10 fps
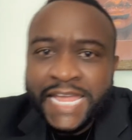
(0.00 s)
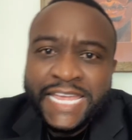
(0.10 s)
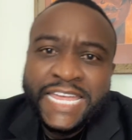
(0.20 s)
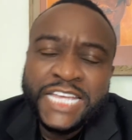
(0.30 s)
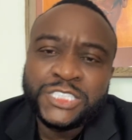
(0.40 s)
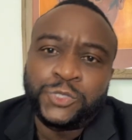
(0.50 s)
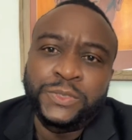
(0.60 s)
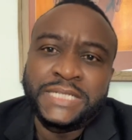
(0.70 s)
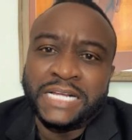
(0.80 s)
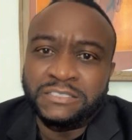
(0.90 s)

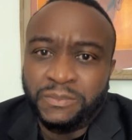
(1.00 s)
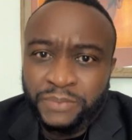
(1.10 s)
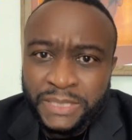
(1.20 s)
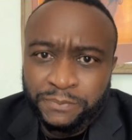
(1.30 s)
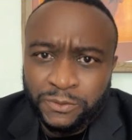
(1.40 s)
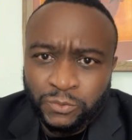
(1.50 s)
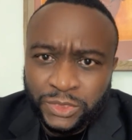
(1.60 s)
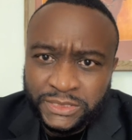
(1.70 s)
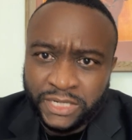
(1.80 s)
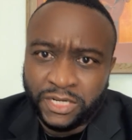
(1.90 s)
History tells the people
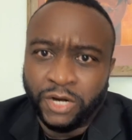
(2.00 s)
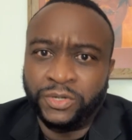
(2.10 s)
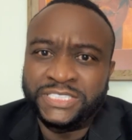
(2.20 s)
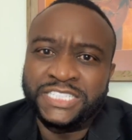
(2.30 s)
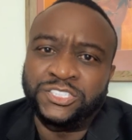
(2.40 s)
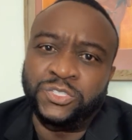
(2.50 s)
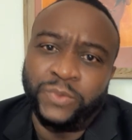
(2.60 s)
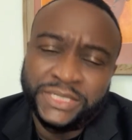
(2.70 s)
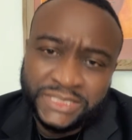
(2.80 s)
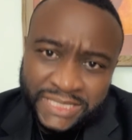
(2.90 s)
what their current
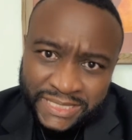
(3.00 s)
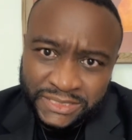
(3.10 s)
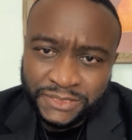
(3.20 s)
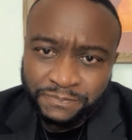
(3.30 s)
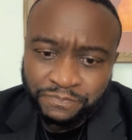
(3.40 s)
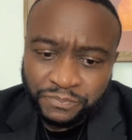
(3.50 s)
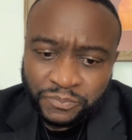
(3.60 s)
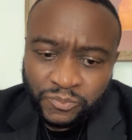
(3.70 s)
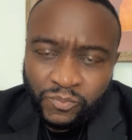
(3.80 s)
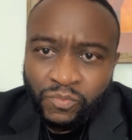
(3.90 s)
situation is.
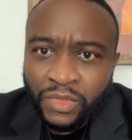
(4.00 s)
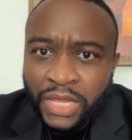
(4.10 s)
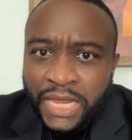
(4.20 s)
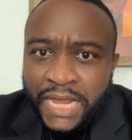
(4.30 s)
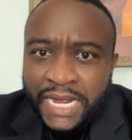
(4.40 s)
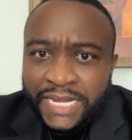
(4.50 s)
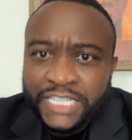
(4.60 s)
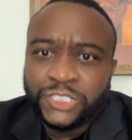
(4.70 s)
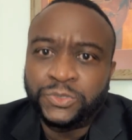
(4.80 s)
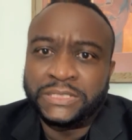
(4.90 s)

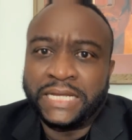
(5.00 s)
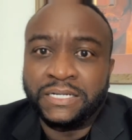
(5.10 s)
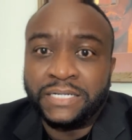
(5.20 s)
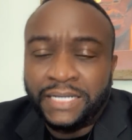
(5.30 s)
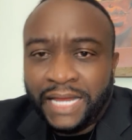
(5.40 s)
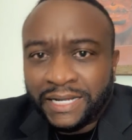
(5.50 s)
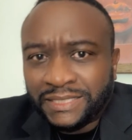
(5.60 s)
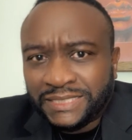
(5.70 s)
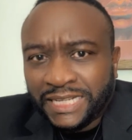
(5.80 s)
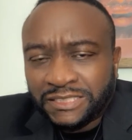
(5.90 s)
History is like a clock
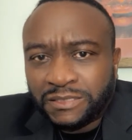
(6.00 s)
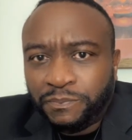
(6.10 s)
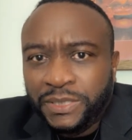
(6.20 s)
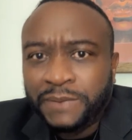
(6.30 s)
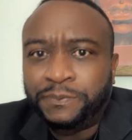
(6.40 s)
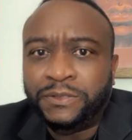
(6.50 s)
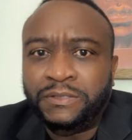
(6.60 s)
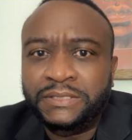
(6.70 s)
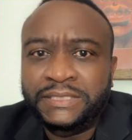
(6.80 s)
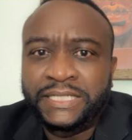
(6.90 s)
that tells the
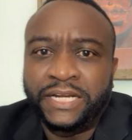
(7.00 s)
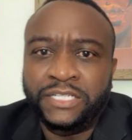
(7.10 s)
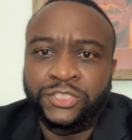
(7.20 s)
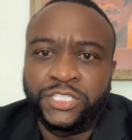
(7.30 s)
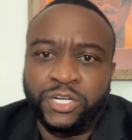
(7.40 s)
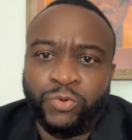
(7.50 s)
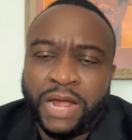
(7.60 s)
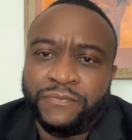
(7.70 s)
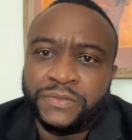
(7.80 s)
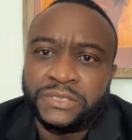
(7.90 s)
people their
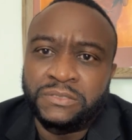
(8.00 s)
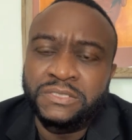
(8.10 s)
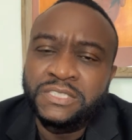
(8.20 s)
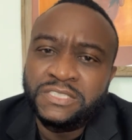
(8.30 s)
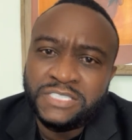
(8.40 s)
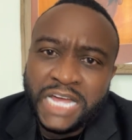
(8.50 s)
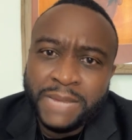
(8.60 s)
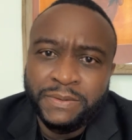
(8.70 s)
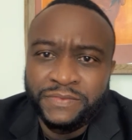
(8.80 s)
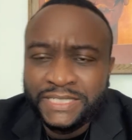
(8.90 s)
geographical
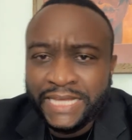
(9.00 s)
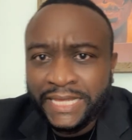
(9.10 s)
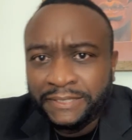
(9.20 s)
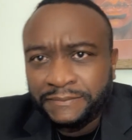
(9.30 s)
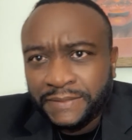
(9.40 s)
time of the day.